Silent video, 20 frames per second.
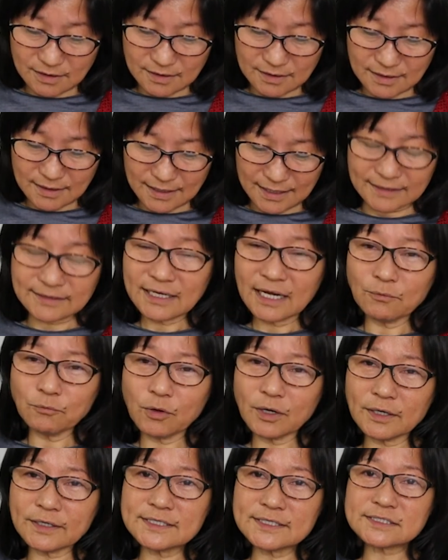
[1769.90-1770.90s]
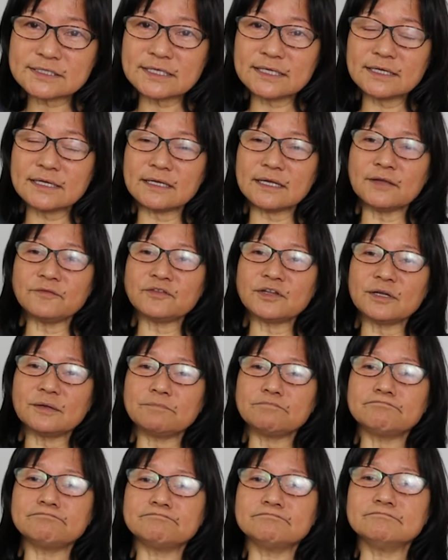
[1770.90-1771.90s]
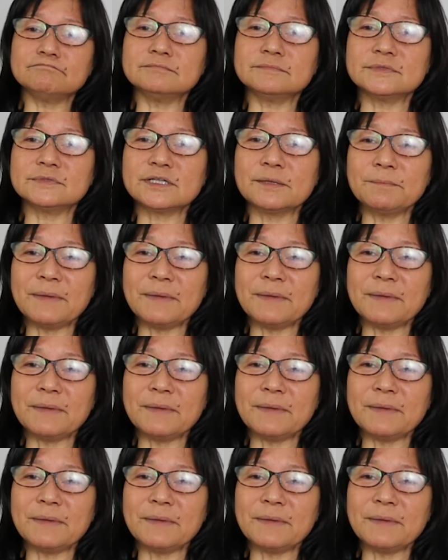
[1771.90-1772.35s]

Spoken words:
And then what is if the